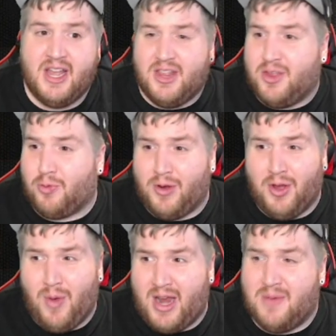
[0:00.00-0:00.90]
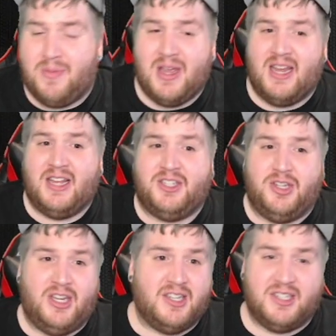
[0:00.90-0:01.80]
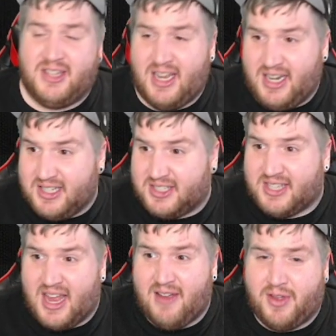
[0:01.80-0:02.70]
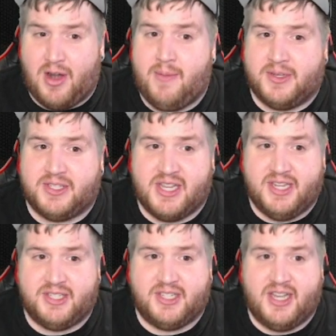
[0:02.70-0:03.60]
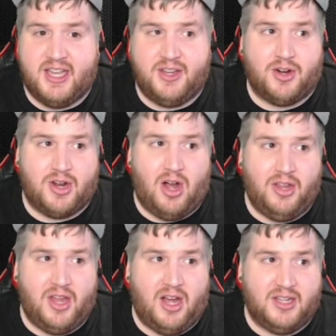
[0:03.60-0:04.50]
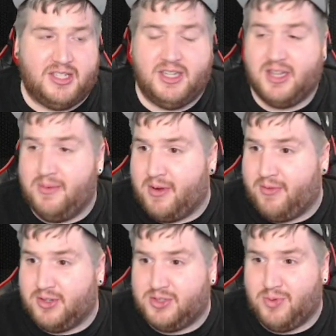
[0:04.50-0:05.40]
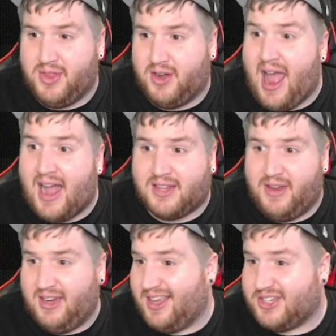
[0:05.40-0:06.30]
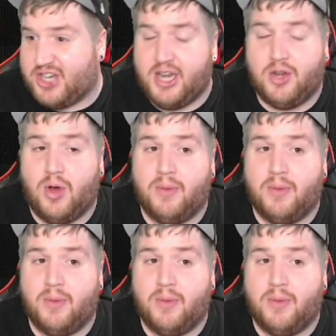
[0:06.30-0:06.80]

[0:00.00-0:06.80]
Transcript: The real way to beat it is they need to save their MSTs to hit your Call of the Haunted and Limit Reverse when they're activated, like chain to them,